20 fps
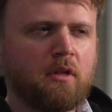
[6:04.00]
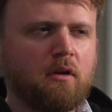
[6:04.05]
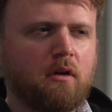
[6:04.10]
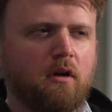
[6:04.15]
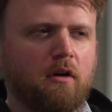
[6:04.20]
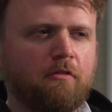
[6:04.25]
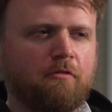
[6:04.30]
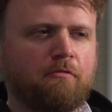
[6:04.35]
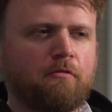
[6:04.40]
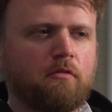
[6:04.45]

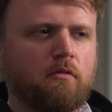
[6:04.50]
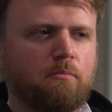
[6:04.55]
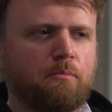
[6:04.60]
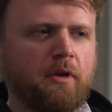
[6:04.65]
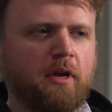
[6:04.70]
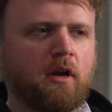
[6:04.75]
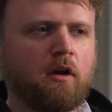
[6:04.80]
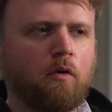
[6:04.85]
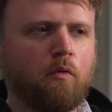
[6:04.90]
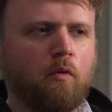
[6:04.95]
of
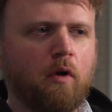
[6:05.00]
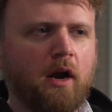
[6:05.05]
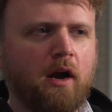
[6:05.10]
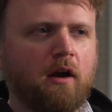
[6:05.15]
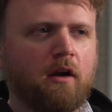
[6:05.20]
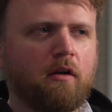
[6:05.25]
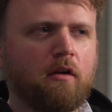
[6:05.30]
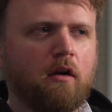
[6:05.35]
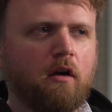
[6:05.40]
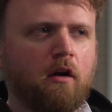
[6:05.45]
being
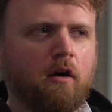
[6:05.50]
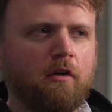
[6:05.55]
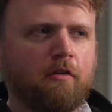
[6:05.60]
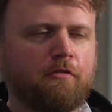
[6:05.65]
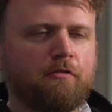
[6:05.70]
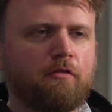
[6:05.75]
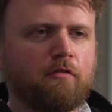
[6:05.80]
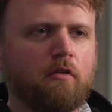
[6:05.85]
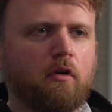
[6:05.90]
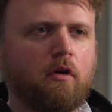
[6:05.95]
aware
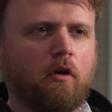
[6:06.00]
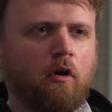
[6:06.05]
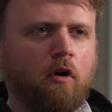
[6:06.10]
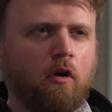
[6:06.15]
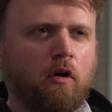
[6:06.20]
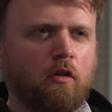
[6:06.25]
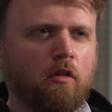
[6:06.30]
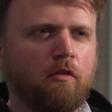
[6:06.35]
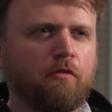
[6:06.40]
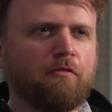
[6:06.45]
of
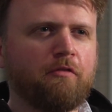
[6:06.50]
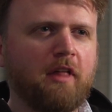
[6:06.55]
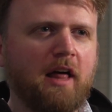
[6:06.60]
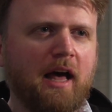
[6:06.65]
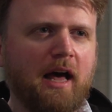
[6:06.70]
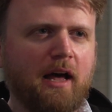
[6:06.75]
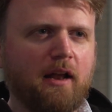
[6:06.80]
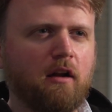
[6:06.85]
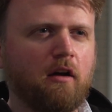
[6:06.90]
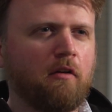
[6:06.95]
all of that,